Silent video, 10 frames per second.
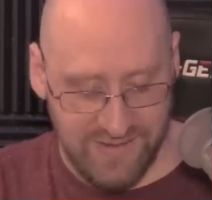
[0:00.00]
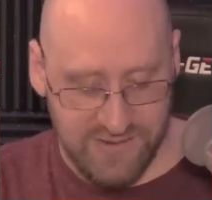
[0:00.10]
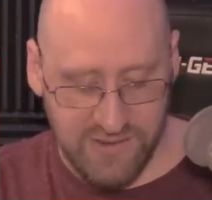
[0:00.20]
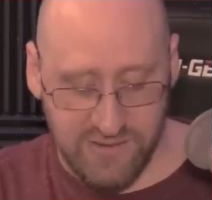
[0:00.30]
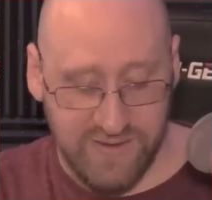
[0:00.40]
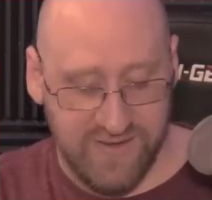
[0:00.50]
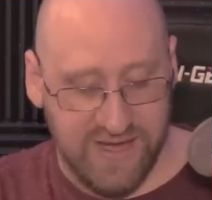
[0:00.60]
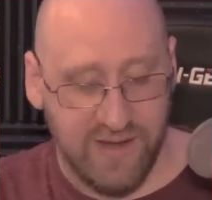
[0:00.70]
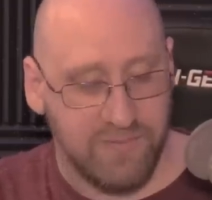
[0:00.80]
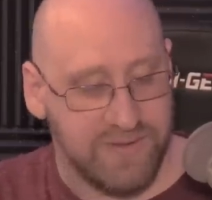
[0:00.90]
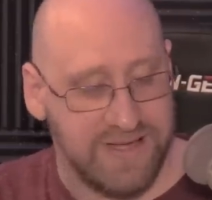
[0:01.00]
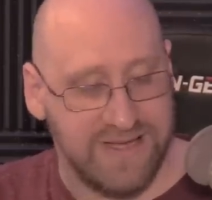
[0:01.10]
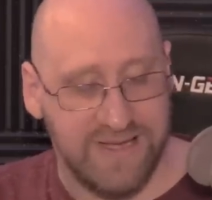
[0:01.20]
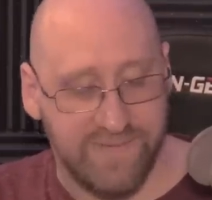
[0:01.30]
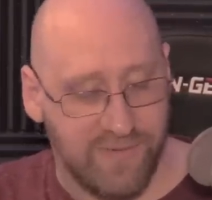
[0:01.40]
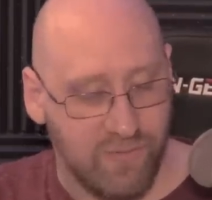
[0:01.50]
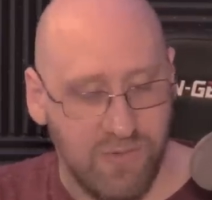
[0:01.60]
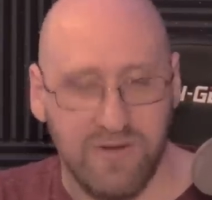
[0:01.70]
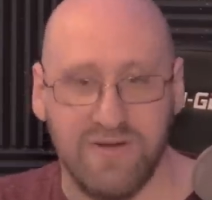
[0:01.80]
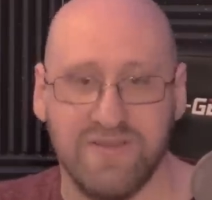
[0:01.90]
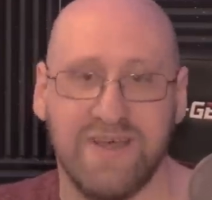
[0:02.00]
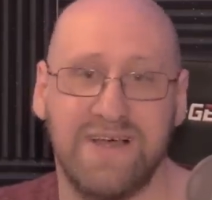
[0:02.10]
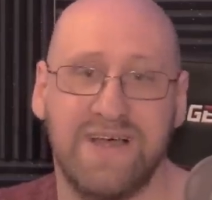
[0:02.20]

You're living in a completely different world